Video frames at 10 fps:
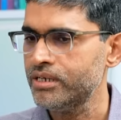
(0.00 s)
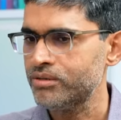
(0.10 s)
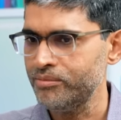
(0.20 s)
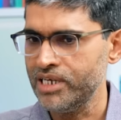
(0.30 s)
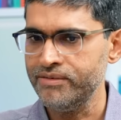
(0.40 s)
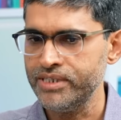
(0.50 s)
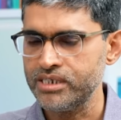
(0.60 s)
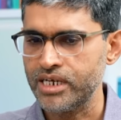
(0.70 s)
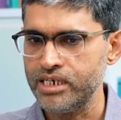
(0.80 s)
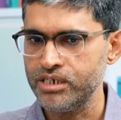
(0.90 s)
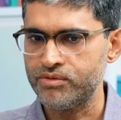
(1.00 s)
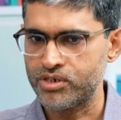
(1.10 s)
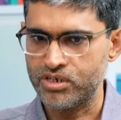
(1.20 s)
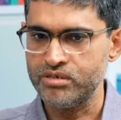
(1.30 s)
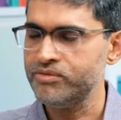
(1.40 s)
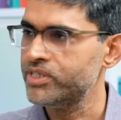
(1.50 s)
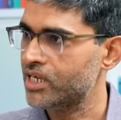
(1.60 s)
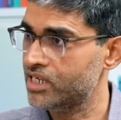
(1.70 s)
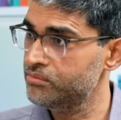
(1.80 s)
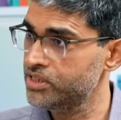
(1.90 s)
So I believe in this idea of autonomy with
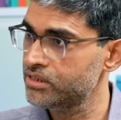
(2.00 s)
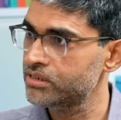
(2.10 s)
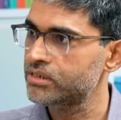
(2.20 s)
alignment.